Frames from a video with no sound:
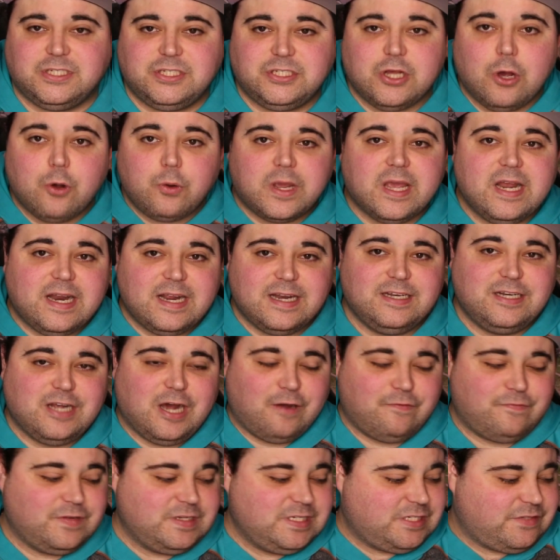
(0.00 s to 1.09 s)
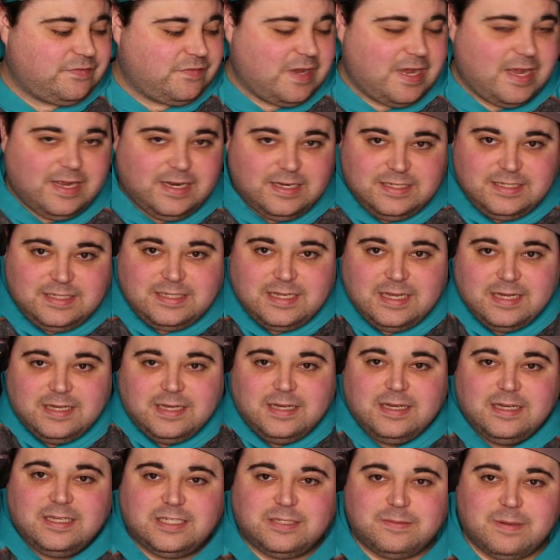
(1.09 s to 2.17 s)
Soak it in, Dolphins fans,
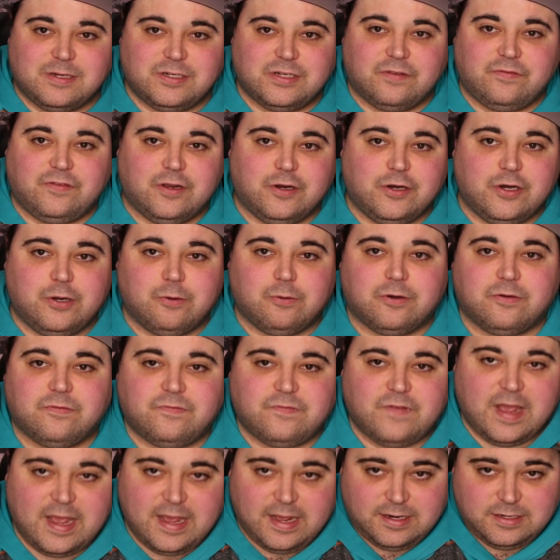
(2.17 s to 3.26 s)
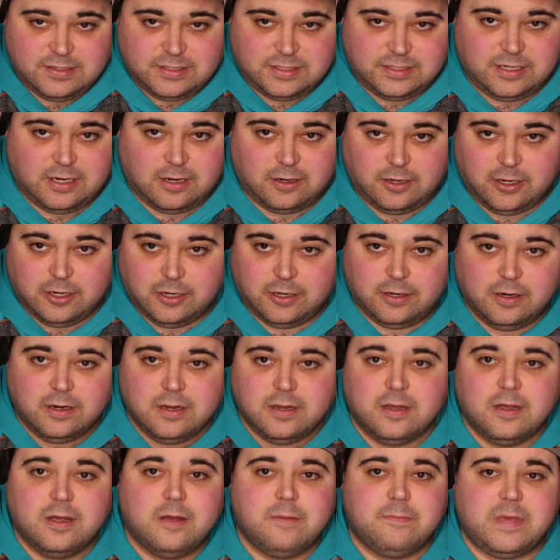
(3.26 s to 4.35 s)
especially if you're newer fans, younger
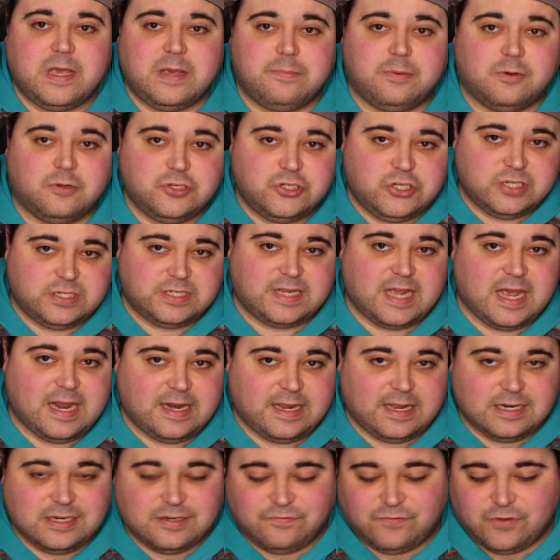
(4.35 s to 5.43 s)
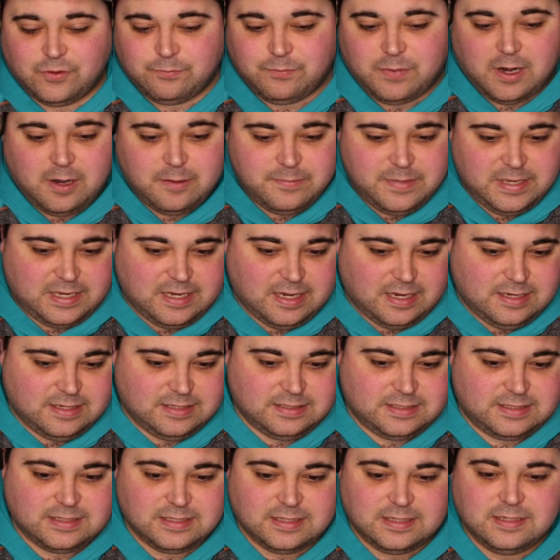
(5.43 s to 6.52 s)
people just getting into football,
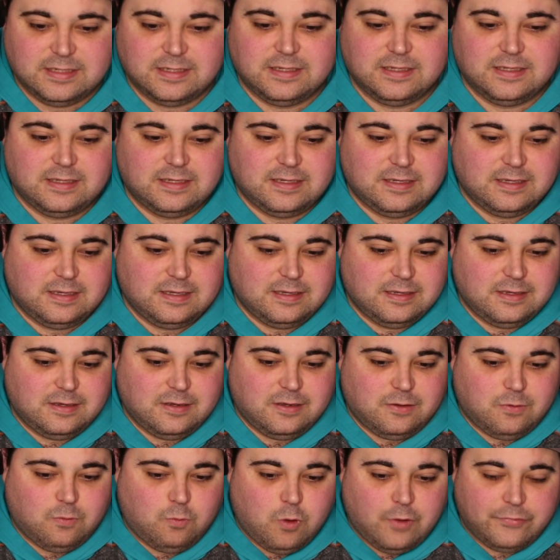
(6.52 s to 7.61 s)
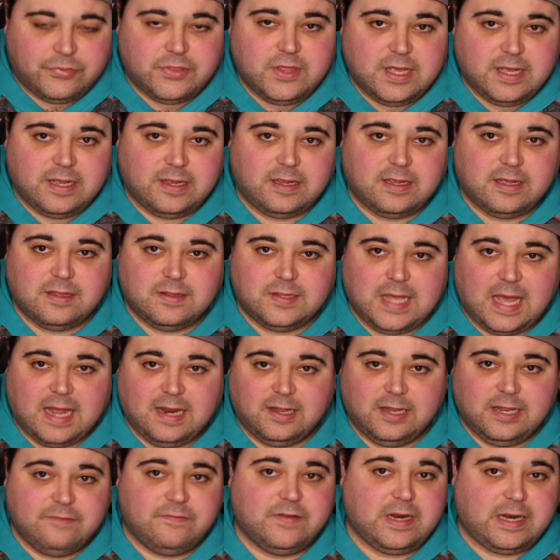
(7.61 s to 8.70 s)
because one thing that
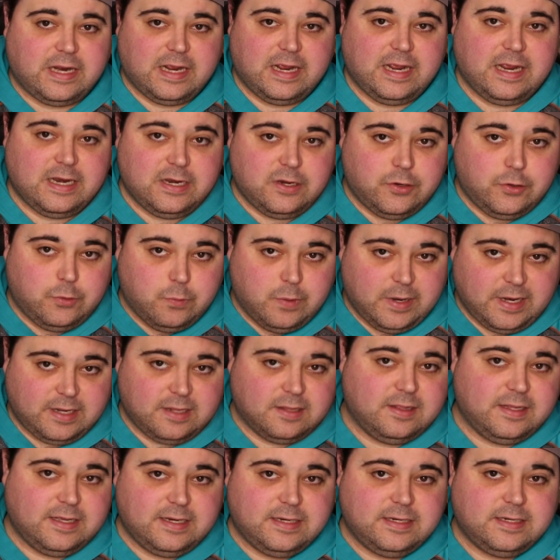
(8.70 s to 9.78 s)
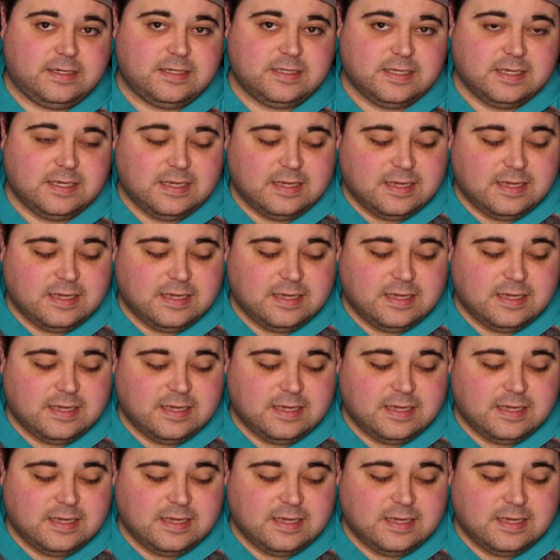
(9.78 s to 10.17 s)
living in New England